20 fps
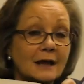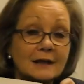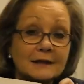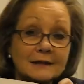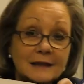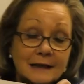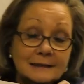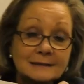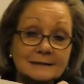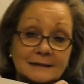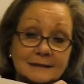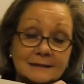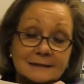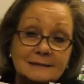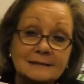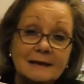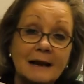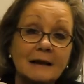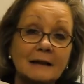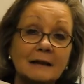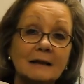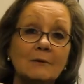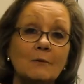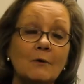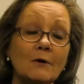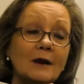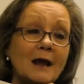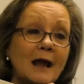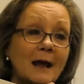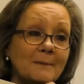That's exactly
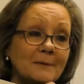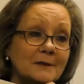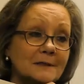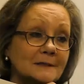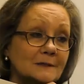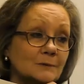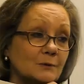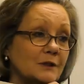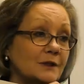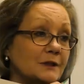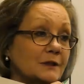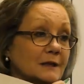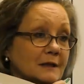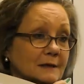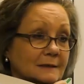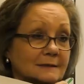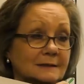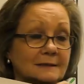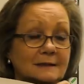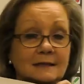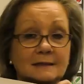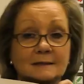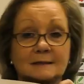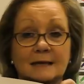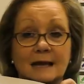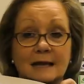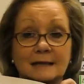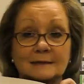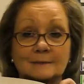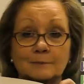what happens with this.
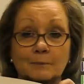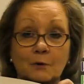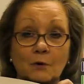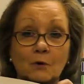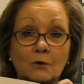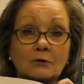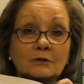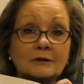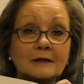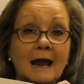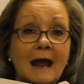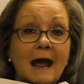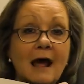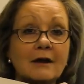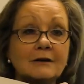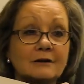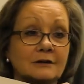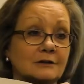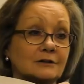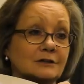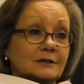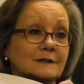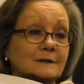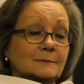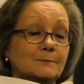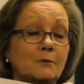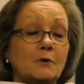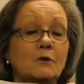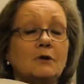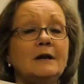This gets pulled out, you
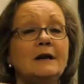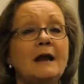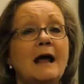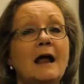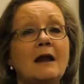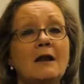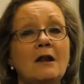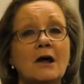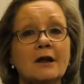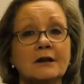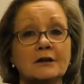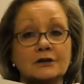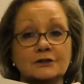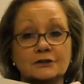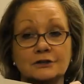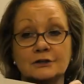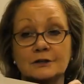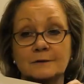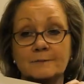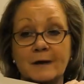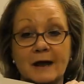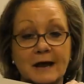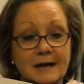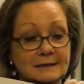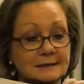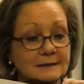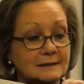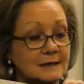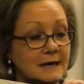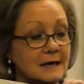just pull it out like you do the
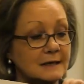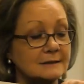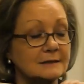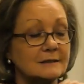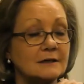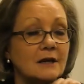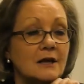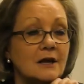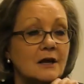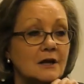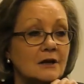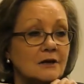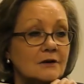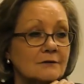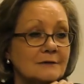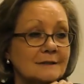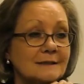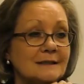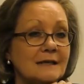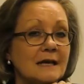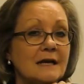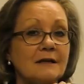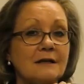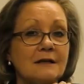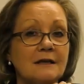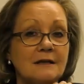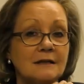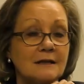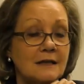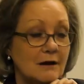PACE test. You'll see
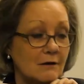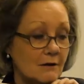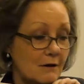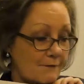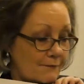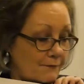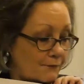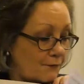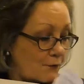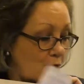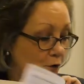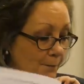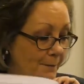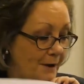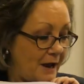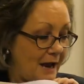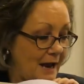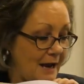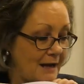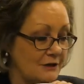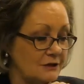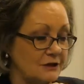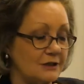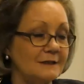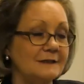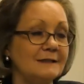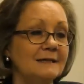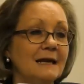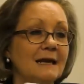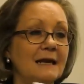that there are 4
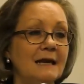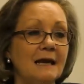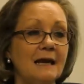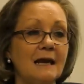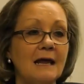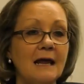pages here,